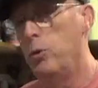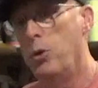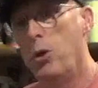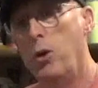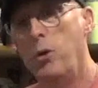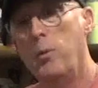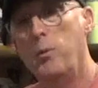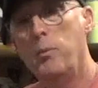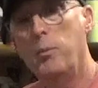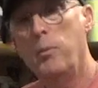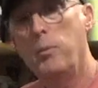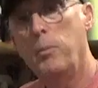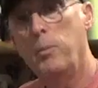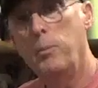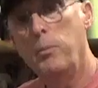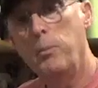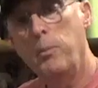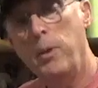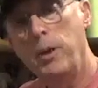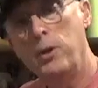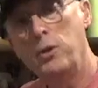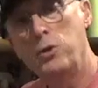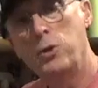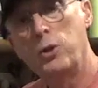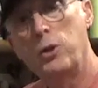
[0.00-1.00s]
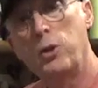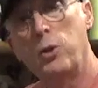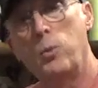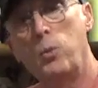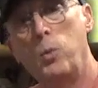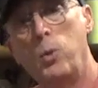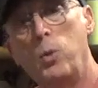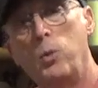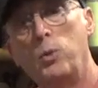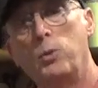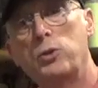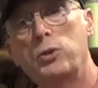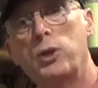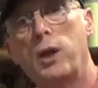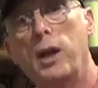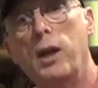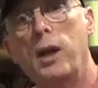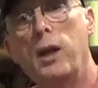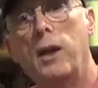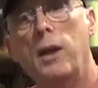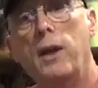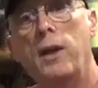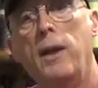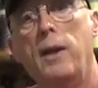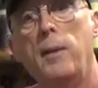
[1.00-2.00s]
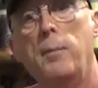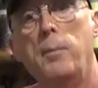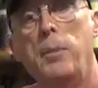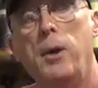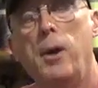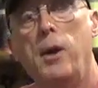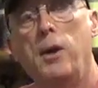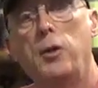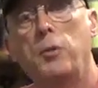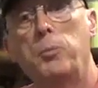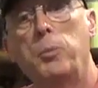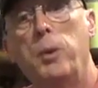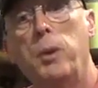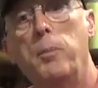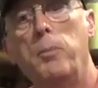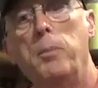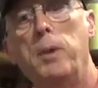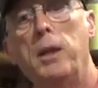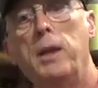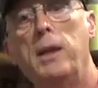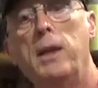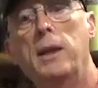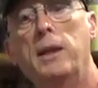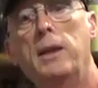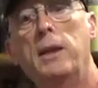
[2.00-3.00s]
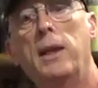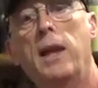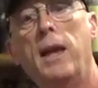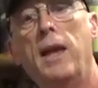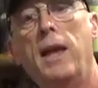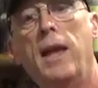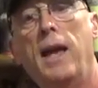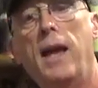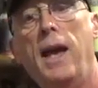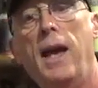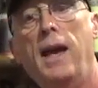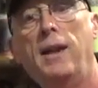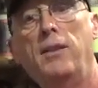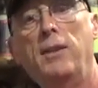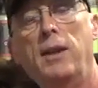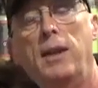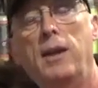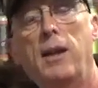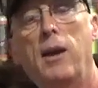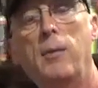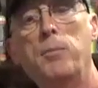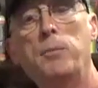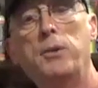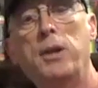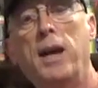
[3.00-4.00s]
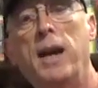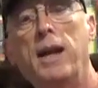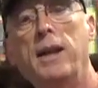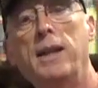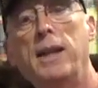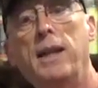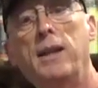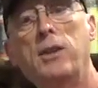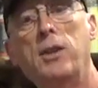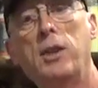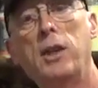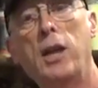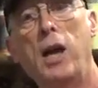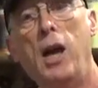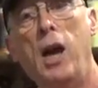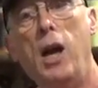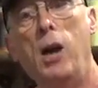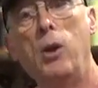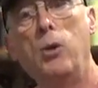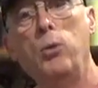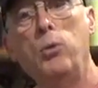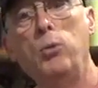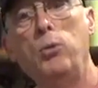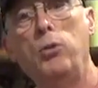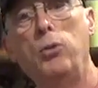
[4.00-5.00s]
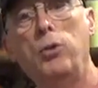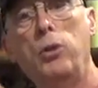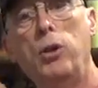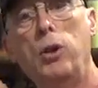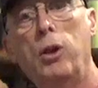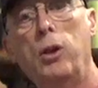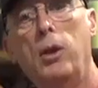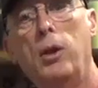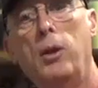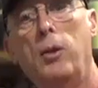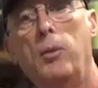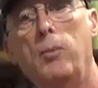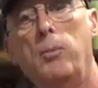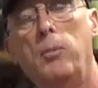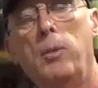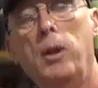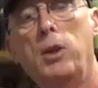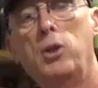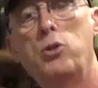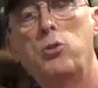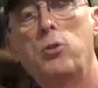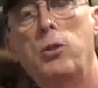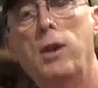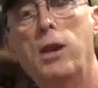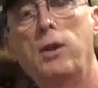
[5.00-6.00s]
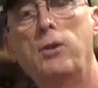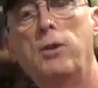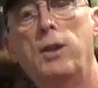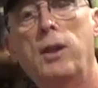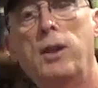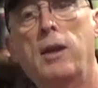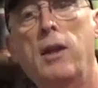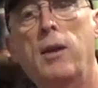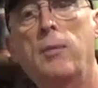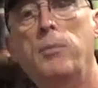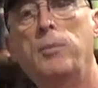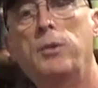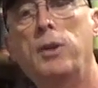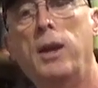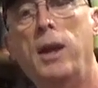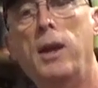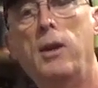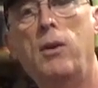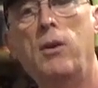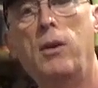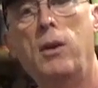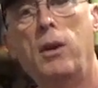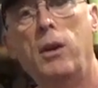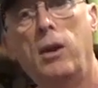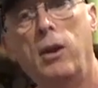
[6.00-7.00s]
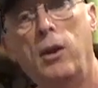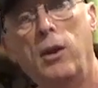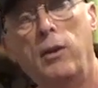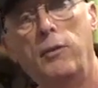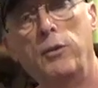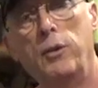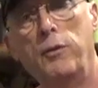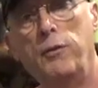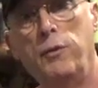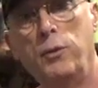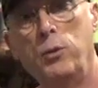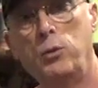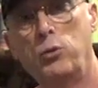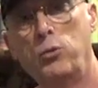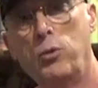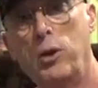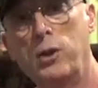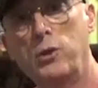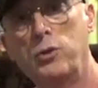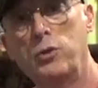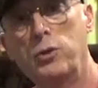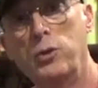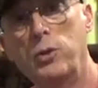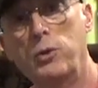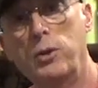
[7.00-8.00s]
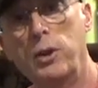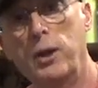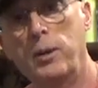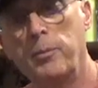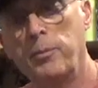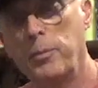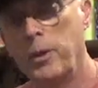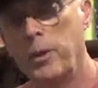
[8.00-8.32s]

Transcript: not measure the water parts per million as it comes out the end of the hose, measure it as it comes out of the filtration unit.